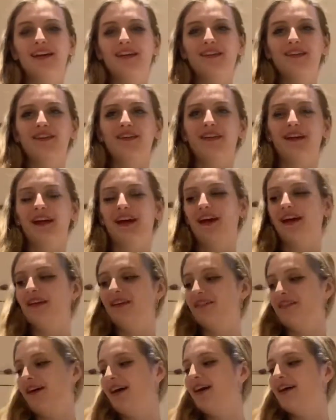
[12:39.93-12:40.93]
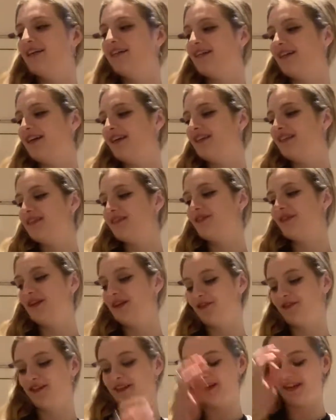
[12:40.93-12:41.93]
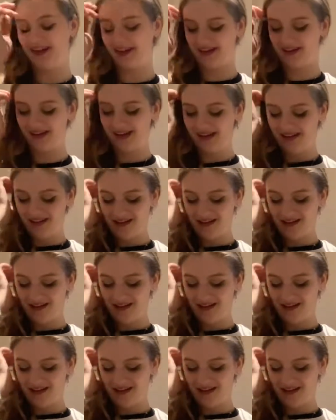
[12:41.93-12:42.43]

not yet anyway. Jeez, the first video.